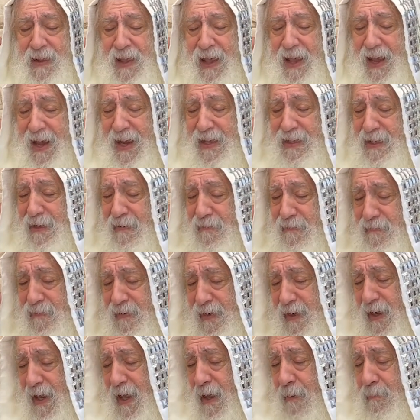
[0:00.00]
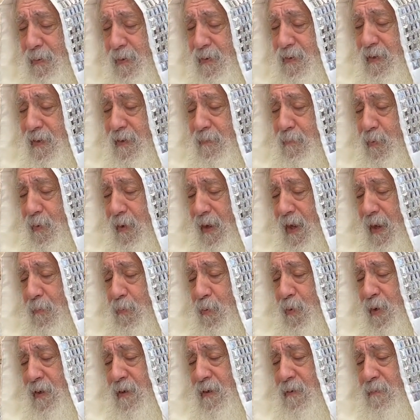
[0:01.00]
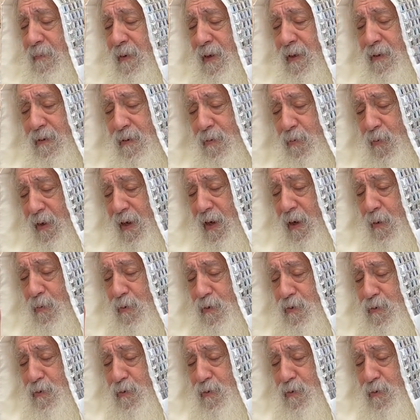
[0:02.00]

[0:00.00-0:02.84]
I had a very important appointment where I was